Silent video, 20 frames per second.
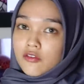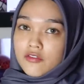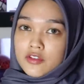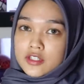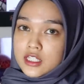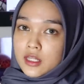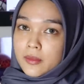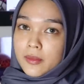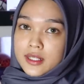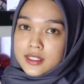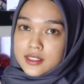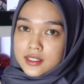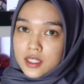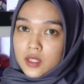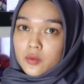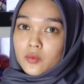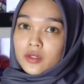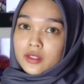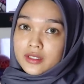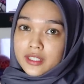obviously my
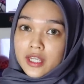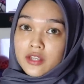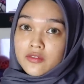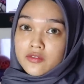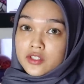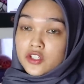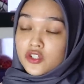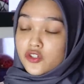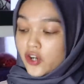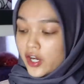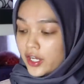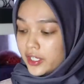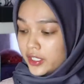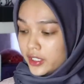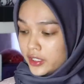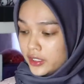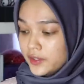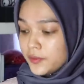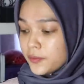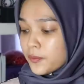skin will get even
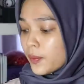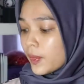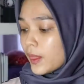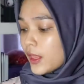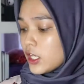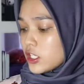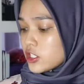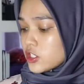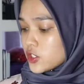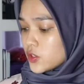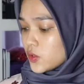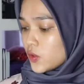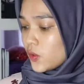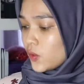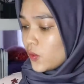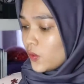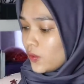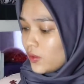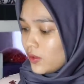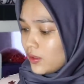drier.
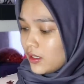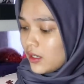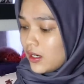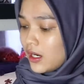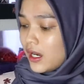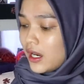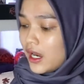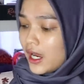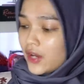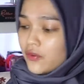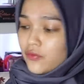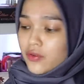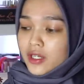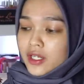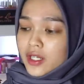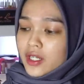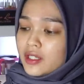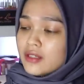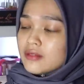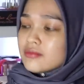So I
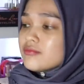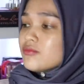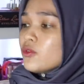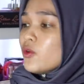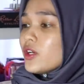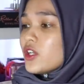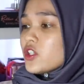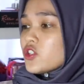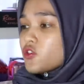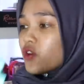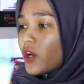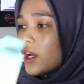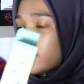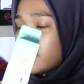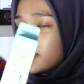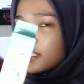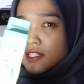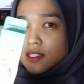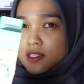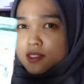really want to
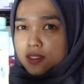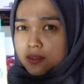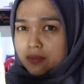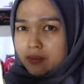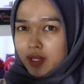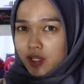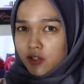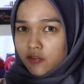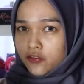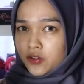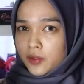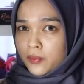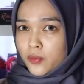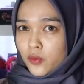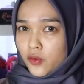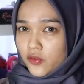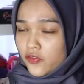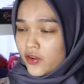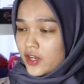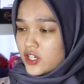try this
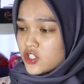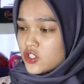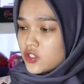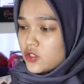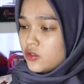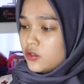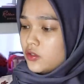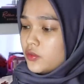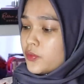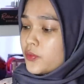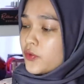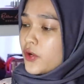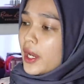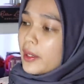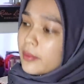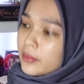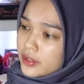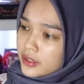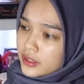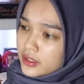Benefit Professional
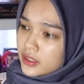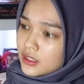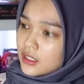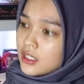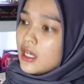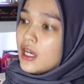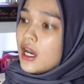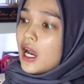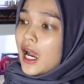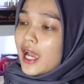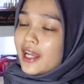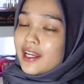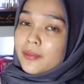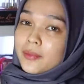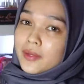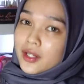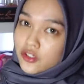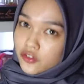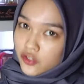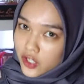primer. I
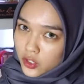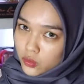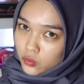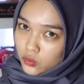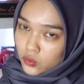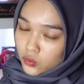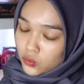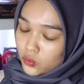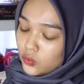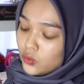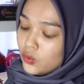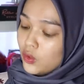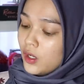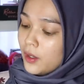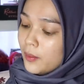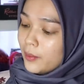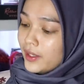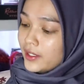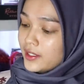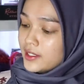dah pernah try
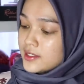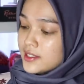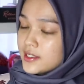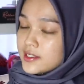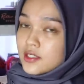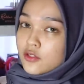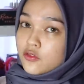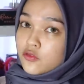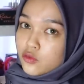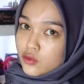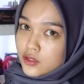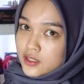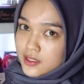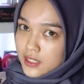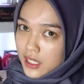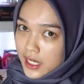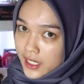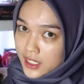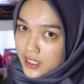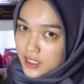dulu, but this is the full
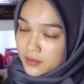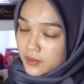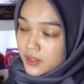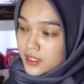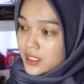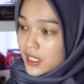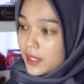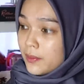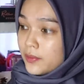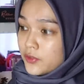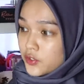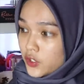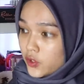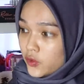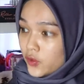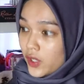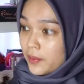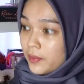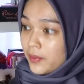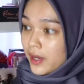size. Masa I
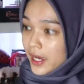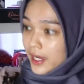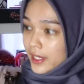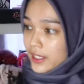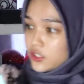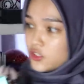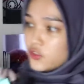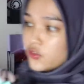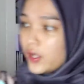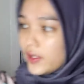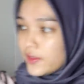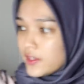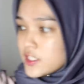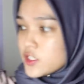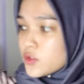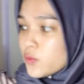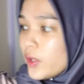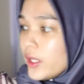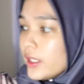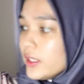try dulu, I try
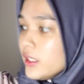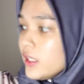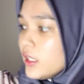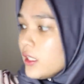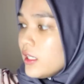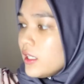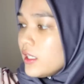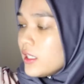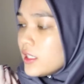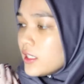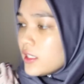this one.